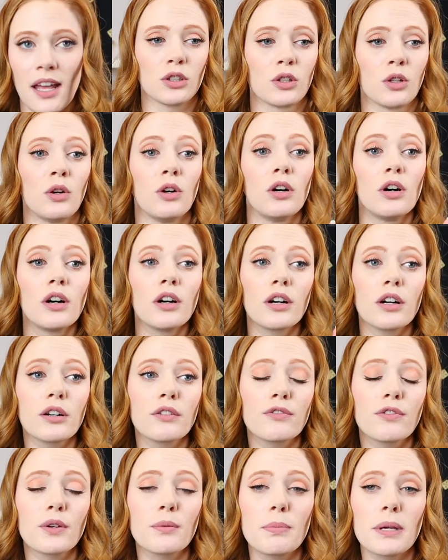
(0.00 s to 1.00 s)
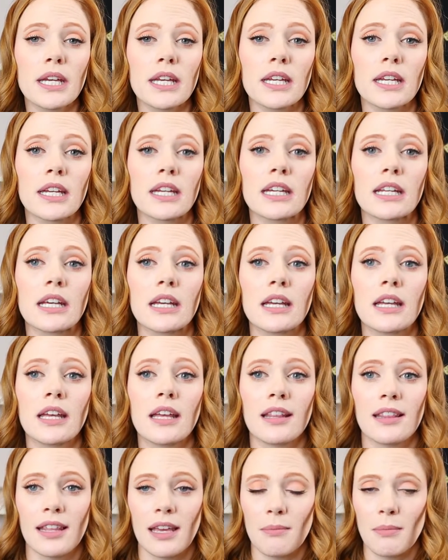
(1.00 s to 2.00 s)
Lord forbid
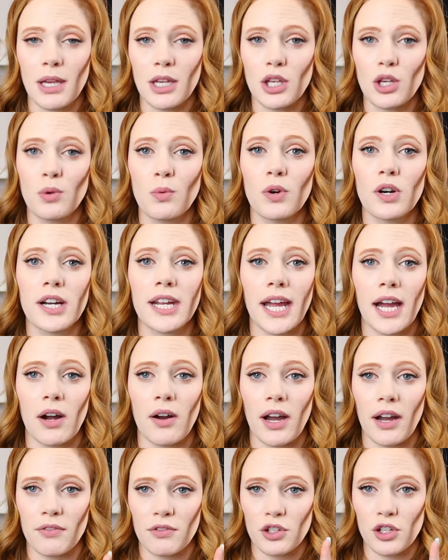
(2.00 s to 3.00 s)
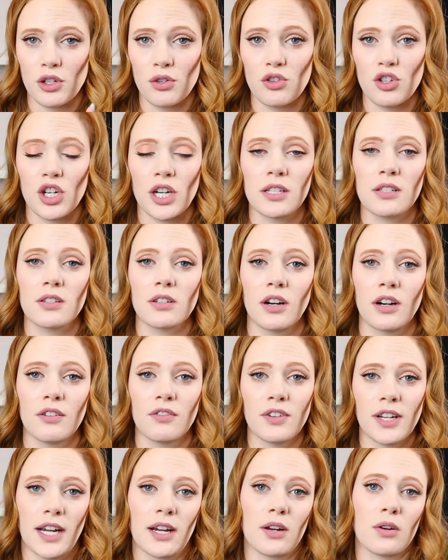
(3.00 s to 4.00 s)
they make you work out after you just
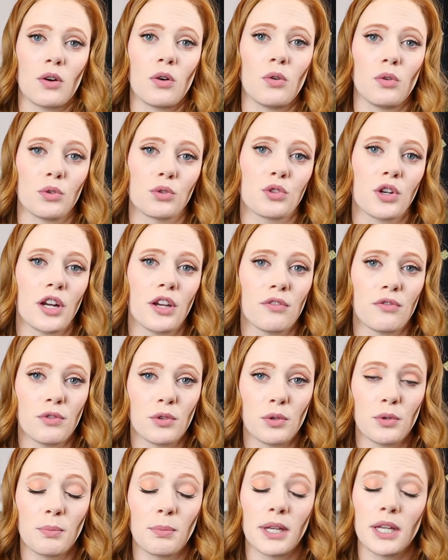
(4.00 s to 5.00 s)
scarfed down a whole tray of food.